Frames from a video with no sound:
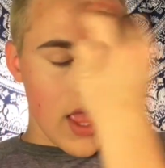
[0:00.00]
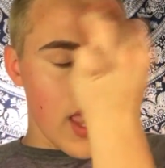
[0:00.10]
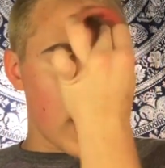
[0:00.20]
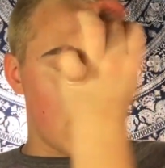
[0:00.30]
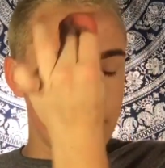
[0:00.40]

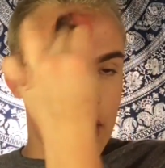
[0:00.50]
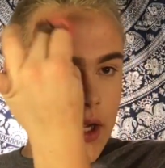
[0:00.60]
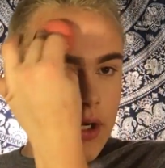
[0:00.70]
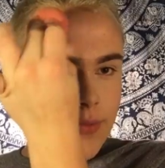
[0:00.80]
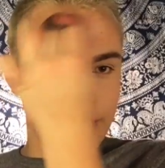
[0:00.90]
And I'm not
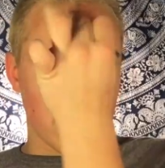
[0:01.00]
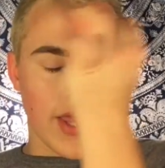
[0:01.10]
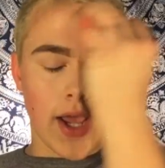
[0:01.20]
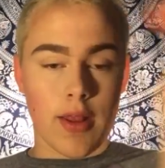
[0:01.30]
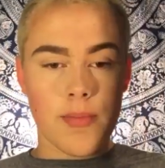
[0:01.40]
going to really
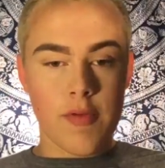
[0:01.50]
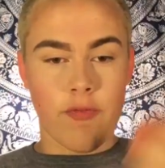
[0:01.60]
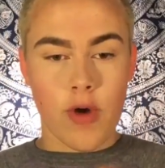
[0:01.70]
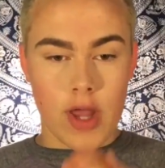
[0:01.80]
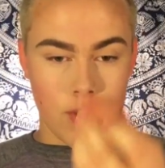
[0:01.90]
highlight my
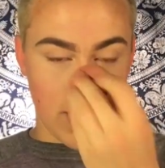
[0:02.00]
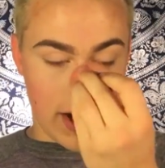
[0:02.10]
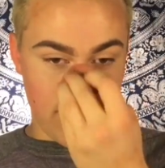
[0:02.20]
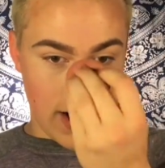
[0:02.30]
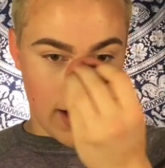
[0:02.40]
forehead.
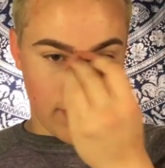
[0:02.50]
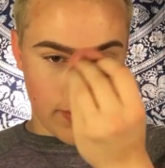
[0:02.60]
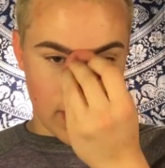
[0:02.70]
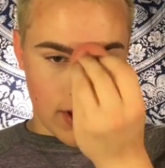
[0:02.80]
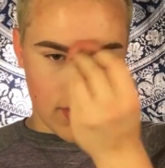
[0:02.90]
Whatever I have on
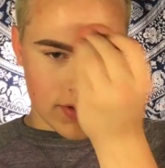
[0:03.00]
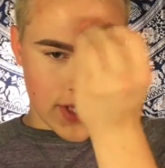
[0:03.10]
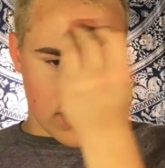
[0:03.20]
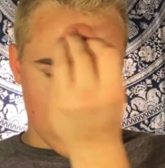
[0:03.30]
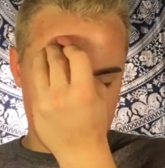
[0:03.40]
my nose,
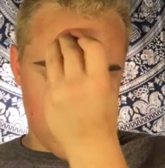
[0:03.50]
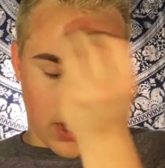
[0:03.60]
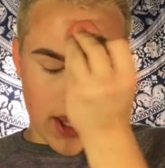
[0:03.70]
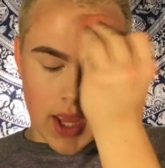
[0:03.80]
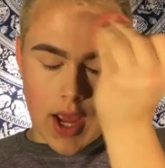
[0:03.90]
I'll just
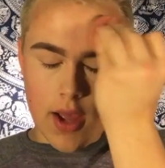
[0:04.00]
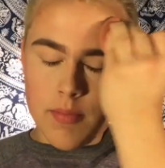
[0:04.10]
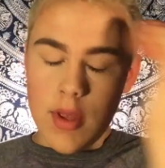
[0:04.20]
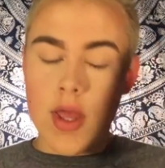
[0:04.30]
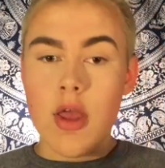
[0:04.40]
bring up.